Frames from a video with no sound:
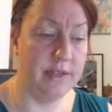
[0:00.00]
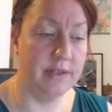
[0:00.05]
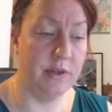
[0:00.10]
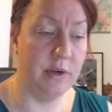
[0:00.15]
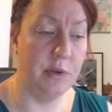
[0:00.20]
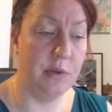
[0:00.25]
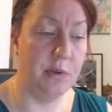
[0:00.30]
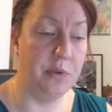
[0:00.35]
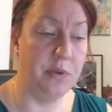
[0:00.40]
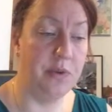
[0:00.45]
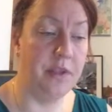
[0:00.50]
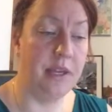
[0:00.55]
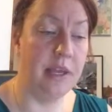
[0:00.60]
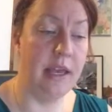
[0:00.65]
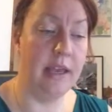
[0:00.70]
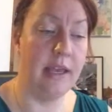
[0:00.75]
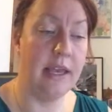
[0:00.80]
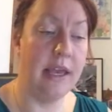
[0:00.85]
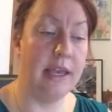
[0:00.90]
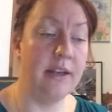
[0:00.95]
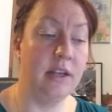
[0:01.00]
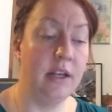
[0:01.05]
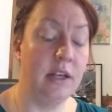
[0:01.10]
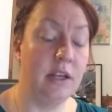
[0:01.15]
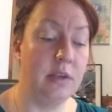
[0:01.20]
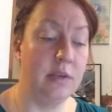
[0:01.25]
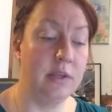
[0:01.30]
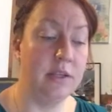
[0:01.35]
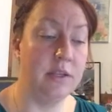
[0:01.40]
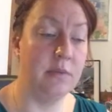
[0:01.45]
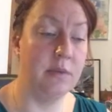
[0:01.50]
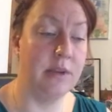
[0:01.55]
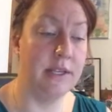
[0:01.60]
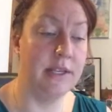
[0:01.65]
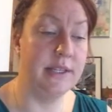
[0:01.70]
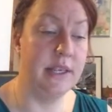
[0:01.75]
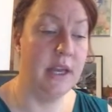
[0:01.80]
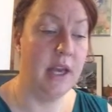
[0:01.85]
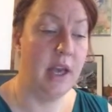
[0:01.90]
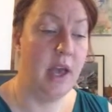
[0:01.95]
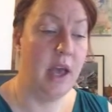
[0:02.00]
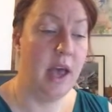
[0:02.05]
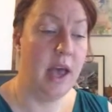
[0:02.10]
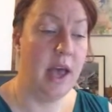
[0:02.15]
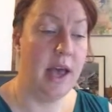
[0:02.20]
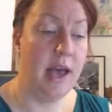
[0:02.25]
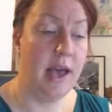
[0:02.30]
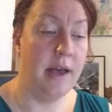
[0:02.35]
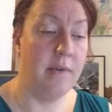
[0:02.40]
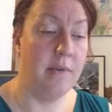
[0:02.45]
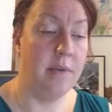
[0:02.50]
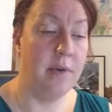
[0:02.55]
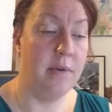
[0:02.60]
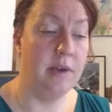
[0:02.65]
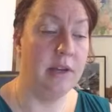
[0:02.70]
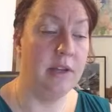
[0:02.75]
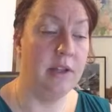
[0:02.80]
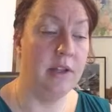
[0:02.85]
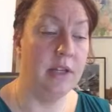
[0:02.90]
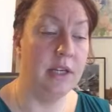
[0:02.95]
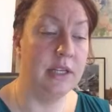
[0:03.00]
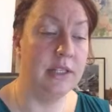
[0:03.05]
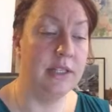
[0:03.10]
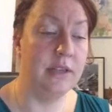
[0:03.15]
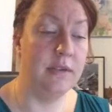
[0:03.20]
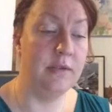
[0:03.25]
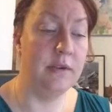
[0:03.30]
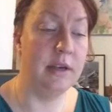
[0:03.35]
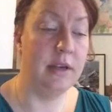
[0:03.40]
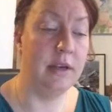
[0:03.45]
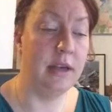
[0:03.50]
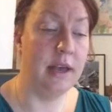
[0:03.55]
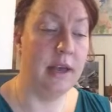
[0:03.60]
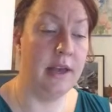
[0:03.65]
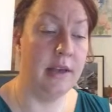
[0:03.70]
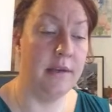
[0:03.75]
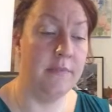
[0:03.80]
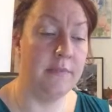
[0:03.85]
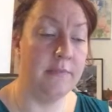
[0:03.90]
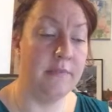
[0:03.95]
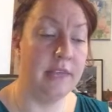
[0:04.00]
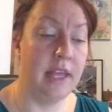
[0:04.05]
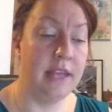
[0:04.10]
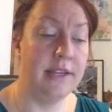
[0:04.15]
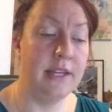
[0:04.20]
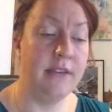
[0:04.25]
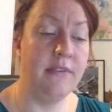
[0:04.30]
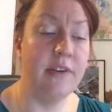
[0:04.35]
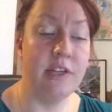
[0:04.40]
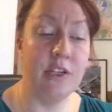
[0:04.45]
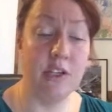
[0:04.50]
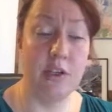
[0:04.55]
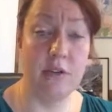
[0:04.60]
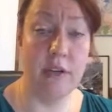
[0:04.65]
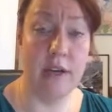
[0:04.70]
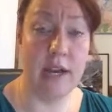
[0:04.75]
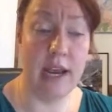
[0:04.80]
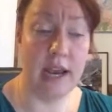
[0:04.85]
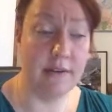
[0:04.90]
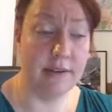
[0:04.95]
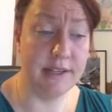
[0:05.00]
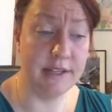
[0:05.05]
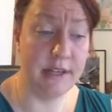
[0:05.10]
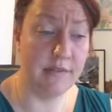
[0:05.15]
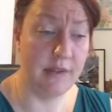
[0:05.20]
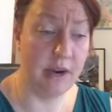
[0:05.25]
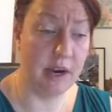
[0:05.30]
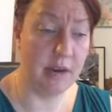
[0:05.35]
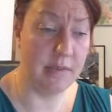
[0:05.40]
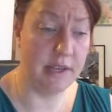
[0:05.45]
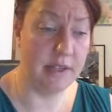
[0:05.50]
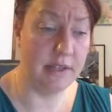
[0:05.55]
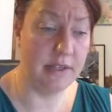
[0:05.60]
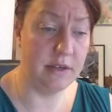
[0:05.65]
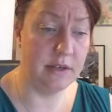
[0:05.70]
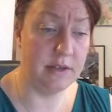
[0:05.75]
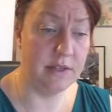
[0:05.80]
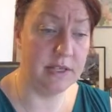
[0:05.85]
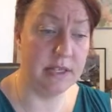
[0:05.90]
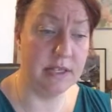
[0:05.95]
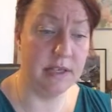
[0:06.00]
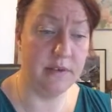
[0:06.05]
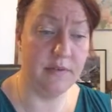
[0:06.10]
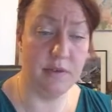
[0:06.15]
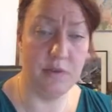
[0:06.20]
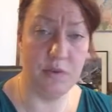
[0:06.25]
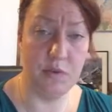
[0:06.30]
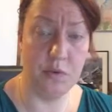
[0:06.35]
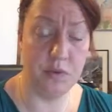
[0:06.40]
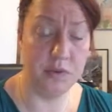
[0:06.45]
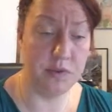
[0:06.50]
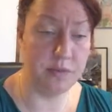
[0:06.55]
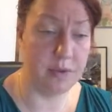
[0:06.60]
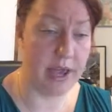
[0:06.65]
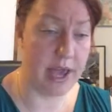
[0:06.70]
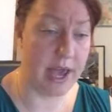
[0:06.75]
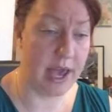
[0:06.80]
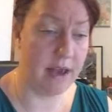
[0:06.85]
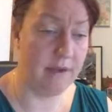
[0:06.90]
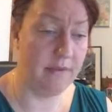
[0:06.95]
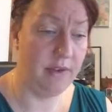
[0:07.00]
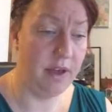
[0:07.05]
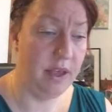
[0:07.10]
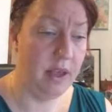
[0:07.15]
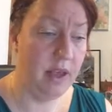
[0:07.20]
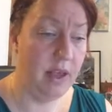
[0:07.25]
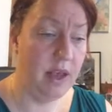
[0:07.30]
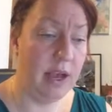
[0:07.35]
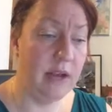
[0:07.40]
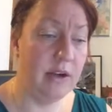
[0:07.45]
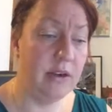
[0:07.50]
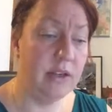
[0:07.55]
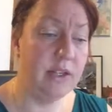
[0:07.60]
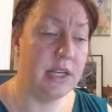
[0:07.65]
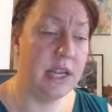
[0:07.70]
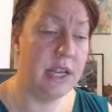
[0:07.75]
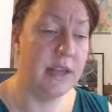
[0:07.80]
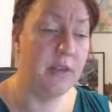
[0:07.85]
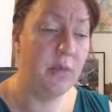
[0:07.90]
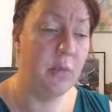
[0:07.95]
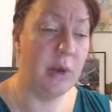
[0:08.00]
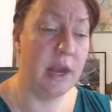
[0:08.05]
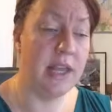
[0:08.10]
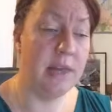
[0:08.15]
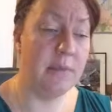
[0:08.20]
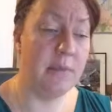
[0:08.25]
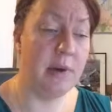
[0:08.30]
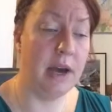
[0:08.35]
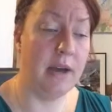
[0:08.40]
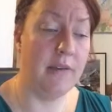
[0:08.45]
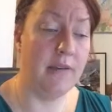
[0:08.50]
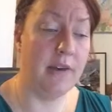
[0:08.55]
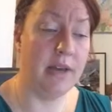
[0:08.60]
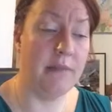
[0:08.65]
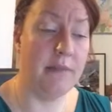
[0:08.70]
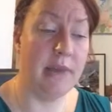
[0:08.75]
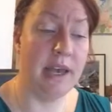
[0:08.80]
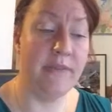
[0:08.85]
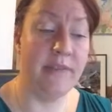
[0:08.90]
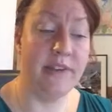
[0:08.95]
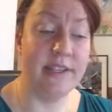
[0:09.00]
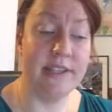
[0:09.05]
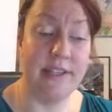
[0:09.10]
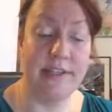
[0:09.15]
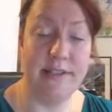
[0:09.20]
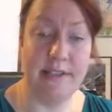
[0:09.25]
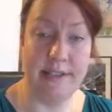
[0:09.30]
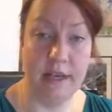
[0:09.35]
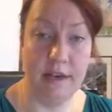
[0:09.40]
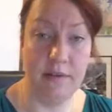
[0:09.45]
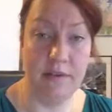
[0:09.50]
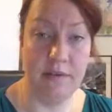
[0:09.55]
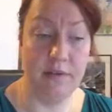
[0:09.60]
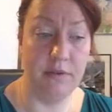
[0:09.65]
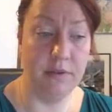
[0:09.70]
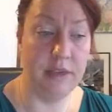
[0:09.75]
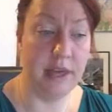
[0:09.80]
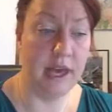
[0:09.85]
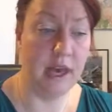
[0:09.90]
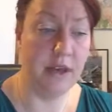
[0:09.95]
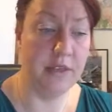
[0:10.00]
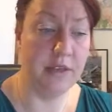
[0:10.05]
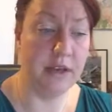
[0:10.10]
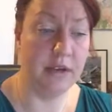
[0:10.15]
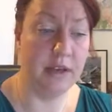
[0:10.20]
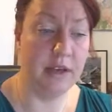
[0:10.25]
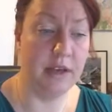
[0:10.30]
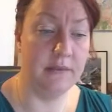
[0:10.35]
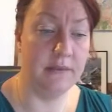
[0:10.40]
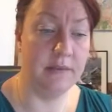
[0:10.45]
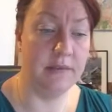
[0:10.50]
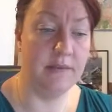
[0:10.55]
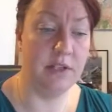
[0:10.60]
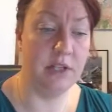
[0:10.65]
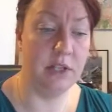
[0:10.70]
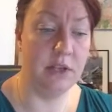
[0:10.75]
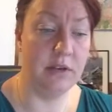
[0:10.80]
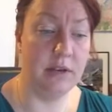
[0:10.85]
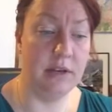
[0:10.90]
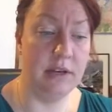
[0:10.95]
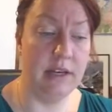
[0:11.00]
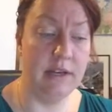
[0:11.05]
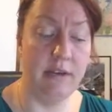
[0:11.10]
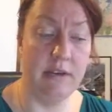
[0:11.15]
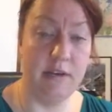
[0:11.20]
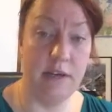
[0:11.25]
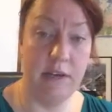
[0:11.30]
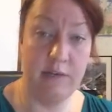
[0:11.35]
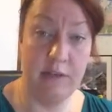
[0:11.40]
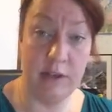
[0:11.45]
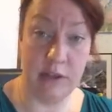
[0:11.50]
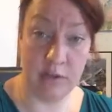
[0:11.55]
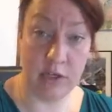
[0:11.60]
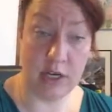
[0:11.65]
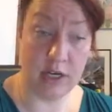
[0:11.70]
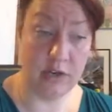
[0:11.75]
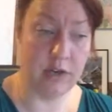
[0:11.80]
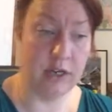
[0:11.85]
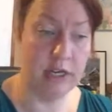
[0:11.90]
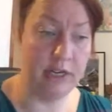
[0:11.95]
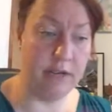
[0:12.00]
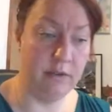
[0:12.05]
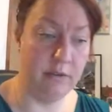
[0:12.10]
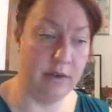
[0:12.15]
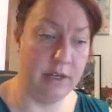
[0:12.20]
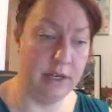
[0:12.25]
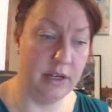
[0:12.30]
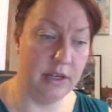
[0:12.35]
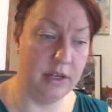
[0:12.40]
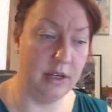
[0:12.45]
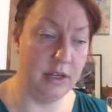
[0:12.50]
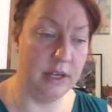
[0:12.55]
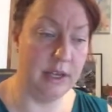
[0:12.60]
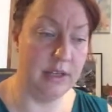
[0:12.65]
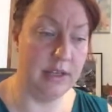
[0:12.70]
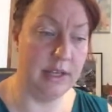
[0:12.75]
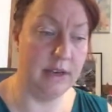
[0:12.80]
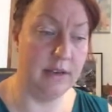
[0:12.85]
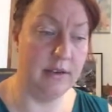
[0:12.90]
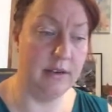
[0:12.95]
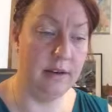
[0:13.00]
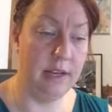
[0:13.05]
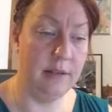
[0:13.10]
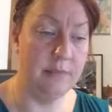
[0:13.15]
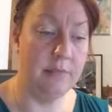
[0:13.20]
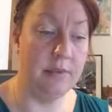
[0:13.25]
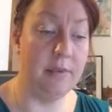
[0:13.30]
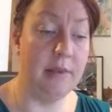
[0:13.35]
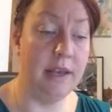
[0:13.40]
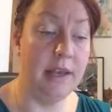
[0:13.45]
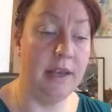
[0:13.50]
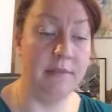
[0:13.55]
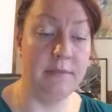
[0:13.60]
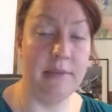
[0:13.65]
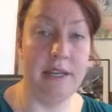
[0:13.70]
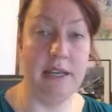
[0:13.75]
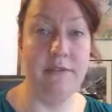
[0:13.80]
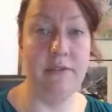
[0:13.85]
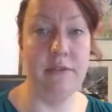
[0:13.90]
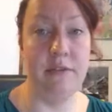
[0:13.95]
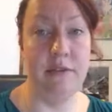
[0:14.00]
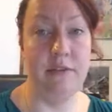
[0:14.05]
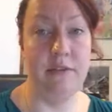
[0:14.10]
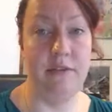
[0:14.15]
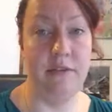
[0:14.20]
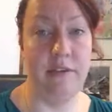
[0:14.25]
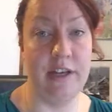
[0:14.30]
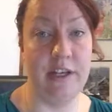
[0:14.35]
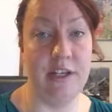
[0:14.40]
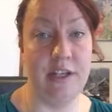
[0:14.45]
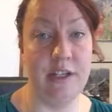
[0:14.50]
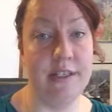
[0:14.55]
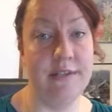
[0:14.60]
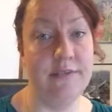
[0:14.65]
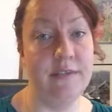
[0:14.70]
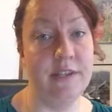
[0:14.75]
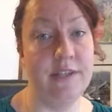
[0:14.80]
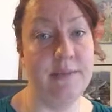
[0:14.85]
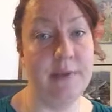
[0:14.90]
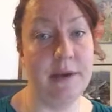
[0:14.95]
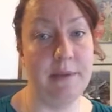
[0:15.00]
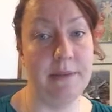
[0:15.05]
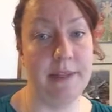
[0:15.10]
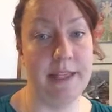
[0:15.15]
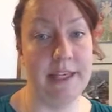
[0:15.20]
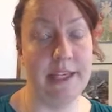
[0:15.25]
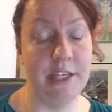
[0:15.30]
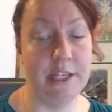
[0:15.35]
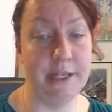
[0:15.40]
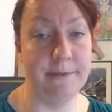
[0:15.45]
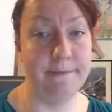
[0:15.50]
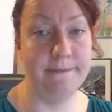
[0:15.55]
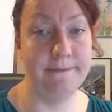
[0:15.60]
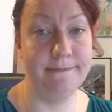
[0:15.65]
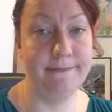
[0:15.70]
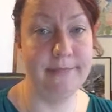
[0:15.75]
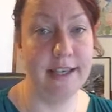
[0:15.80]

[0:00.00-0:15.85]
So the end conclusion was we want to look to identify children in high-risk environments using the different tools that we have, understand the way that poverty manifests itself through the health outcomes of children in their childhood and through adulthood, and then implement meaningful interventions for this population.